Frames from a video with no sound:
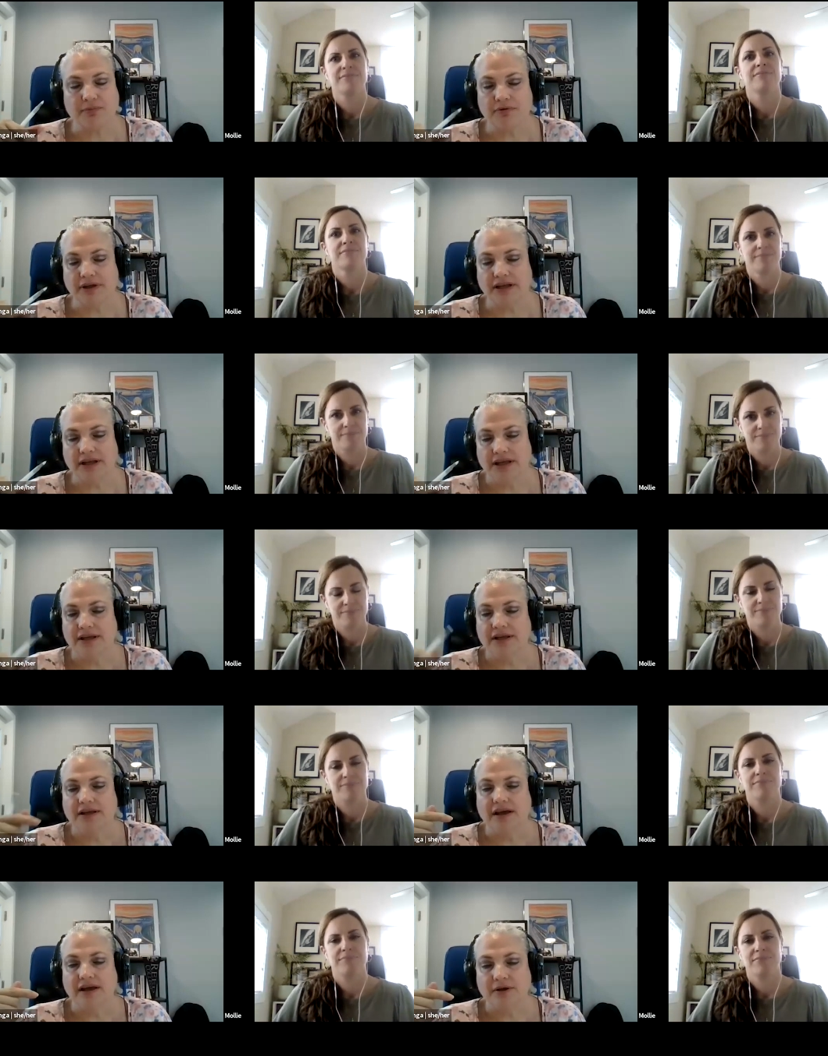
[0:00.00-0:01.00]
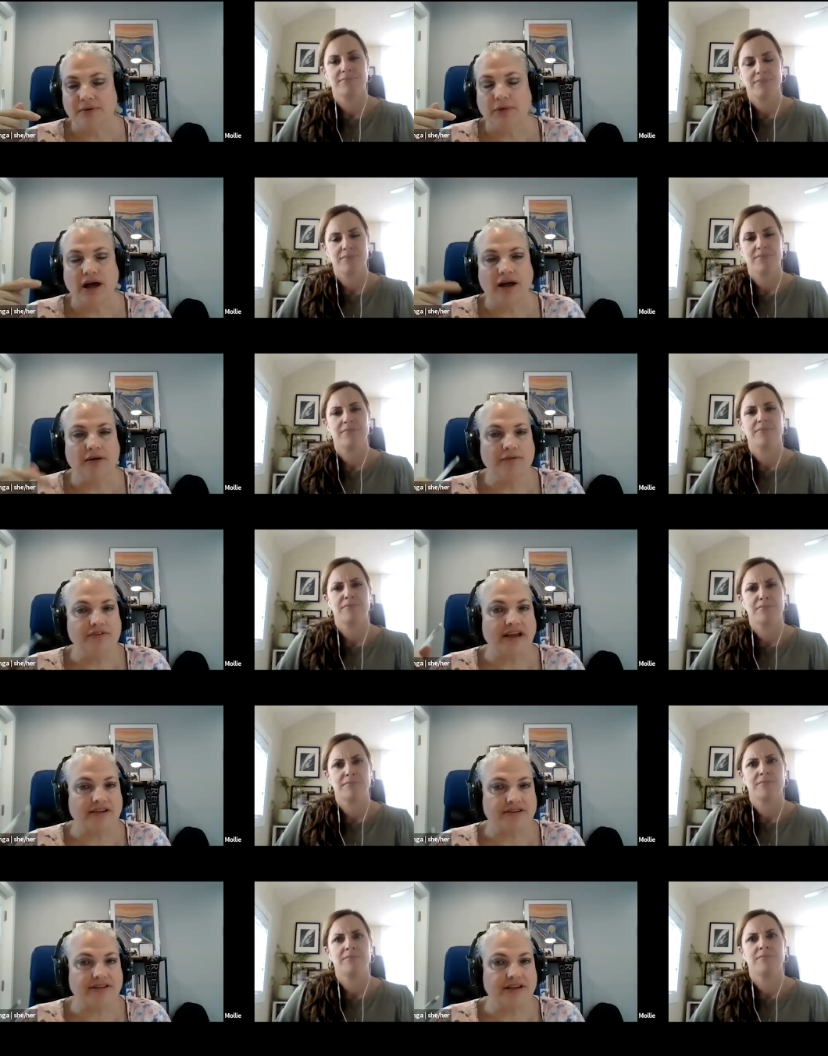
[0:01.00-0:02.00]
Speaker 1: point. Um, I was
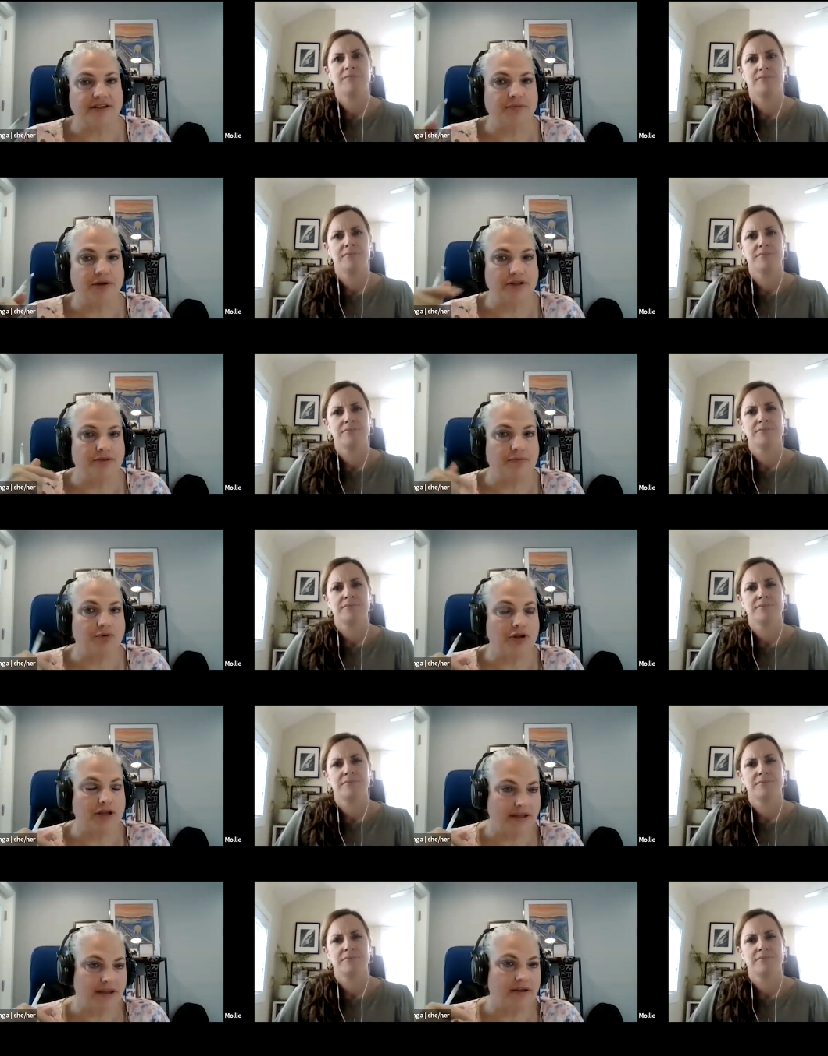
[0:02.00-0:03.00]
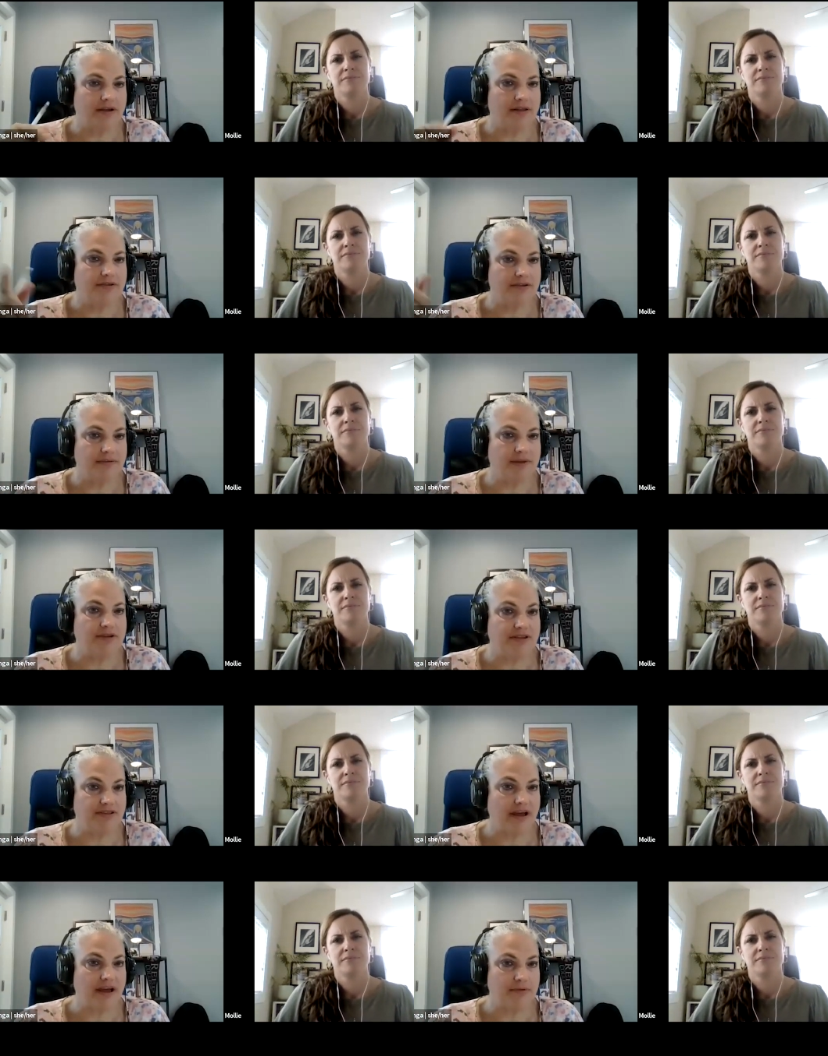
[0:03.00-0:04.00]
actually, as well as working in college
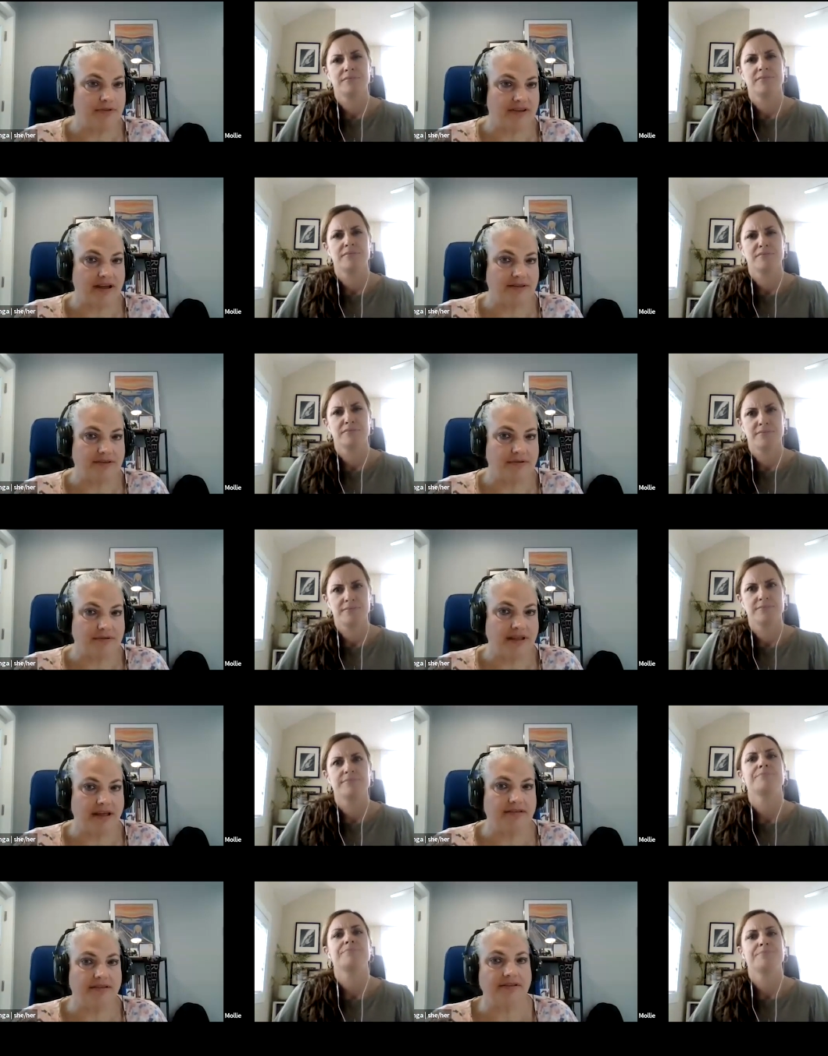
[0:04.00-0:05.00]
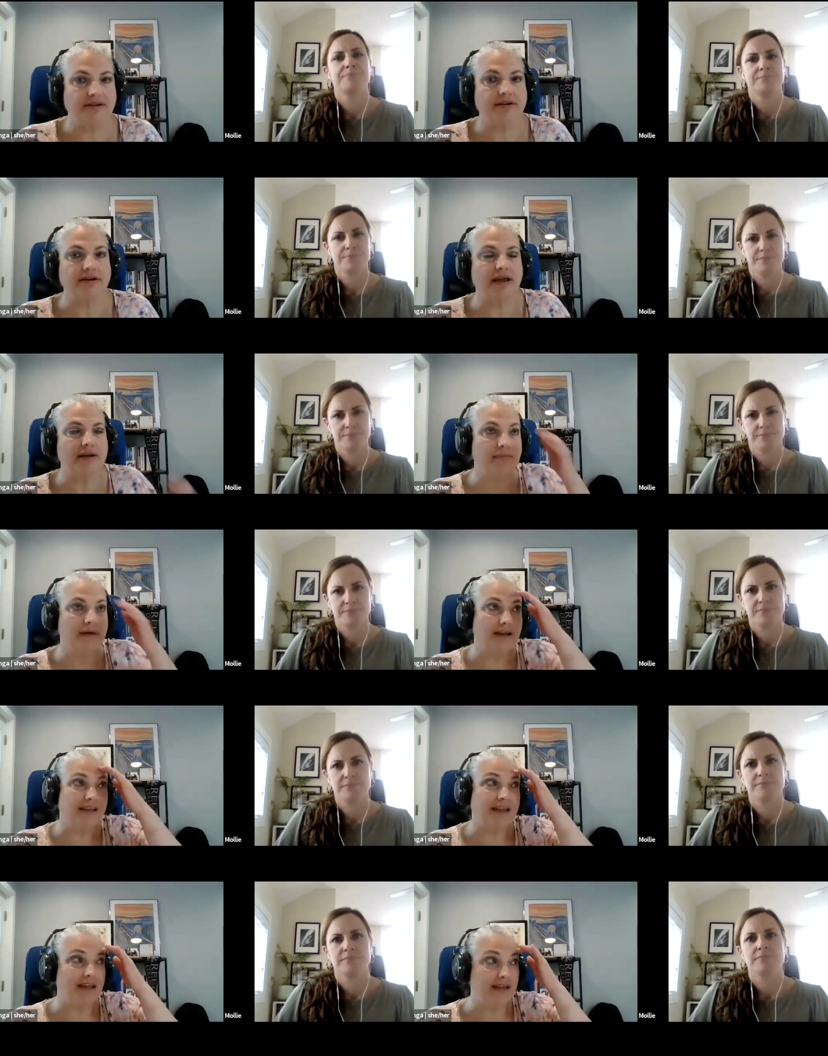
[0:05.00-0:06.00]
admissions, I was a high school counselor, and
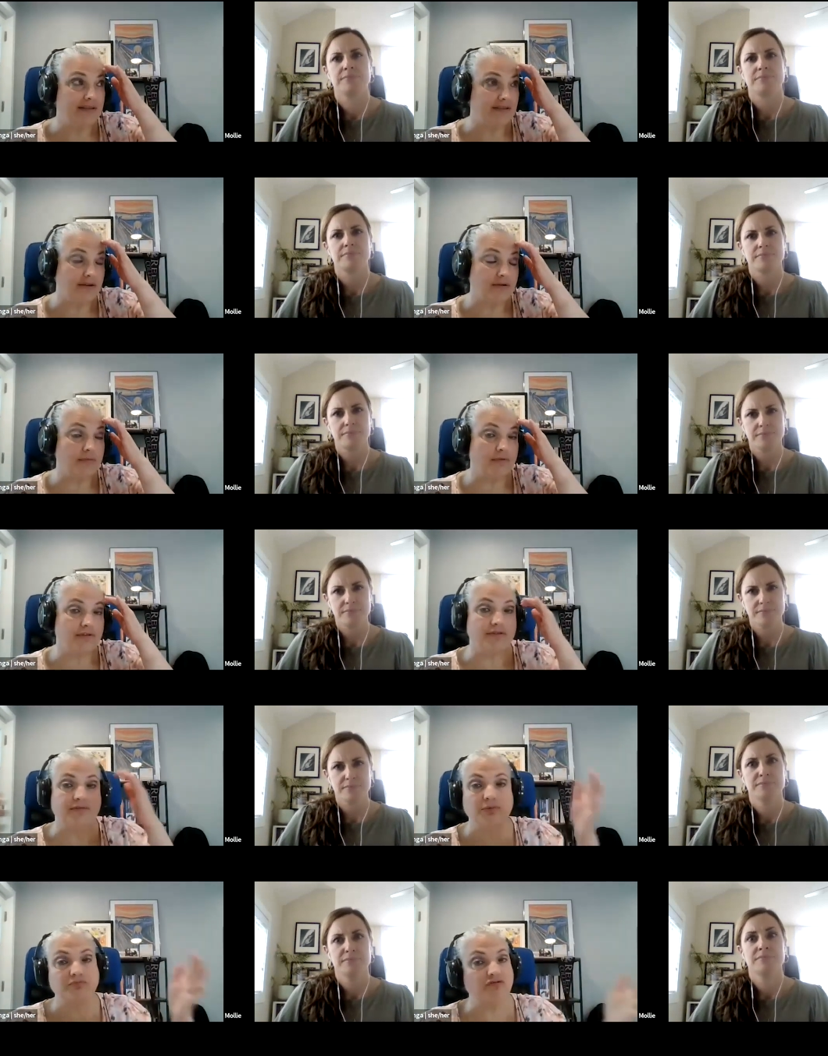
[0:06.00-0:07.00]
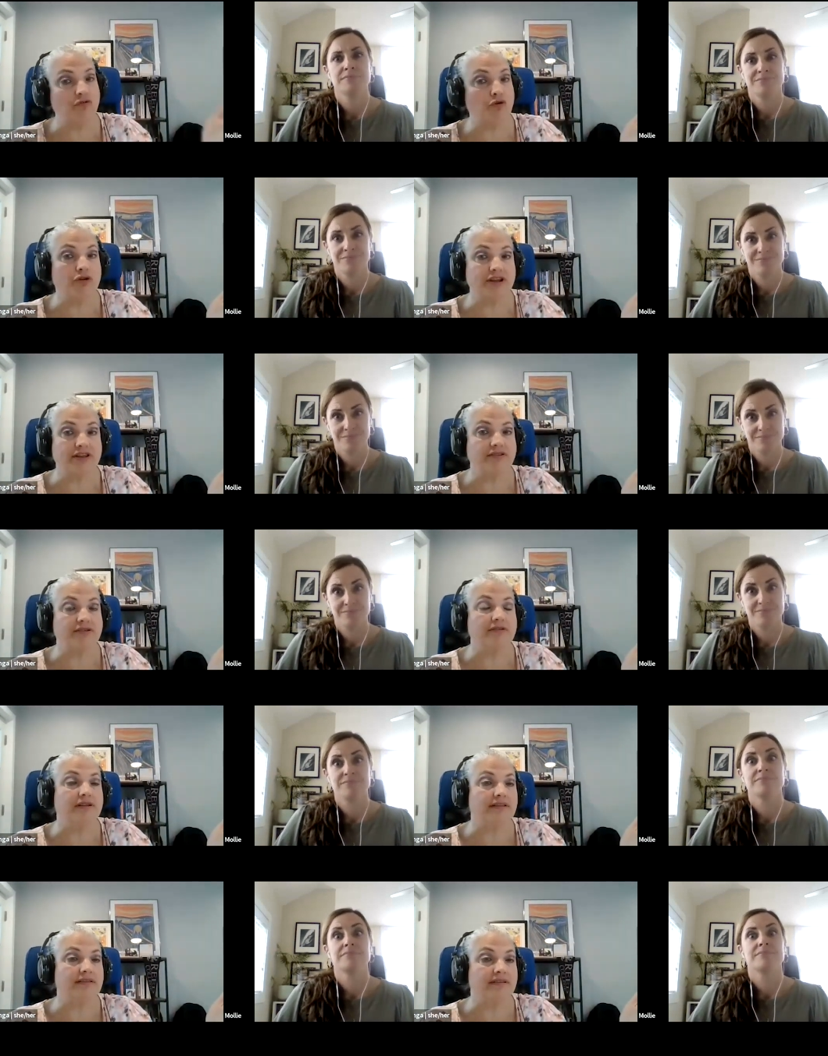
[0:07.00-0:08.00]
my caseload was 40
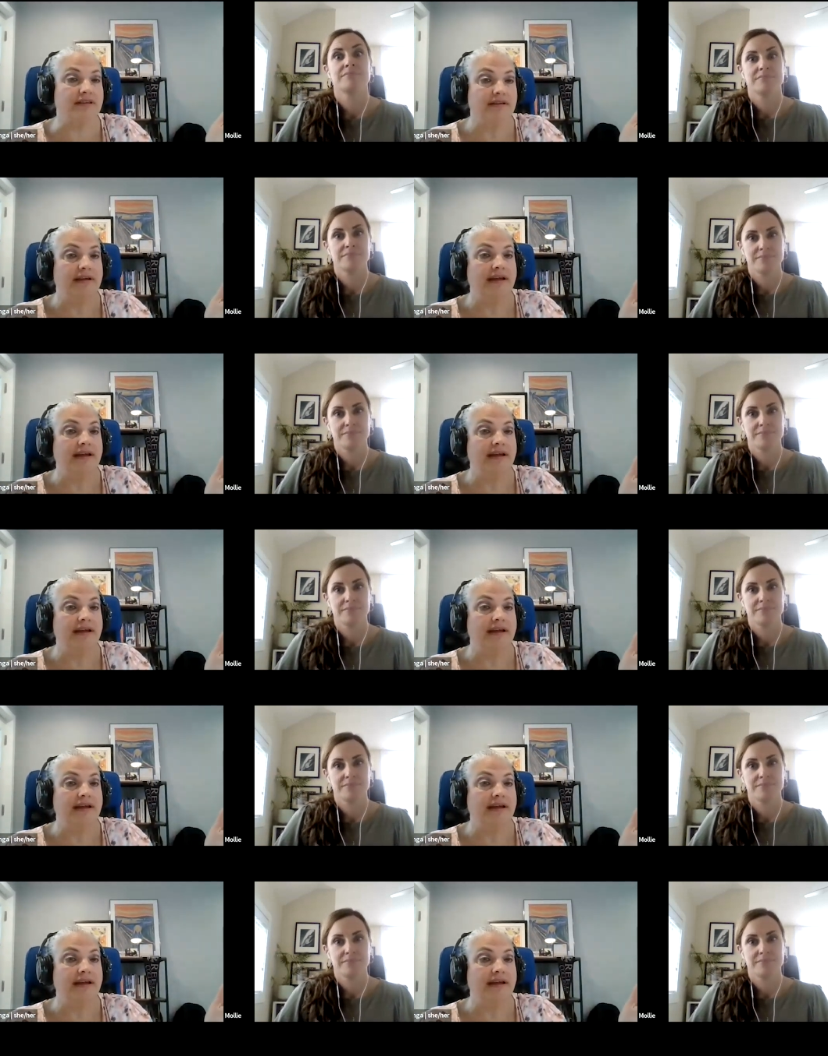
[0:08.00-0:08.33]
students.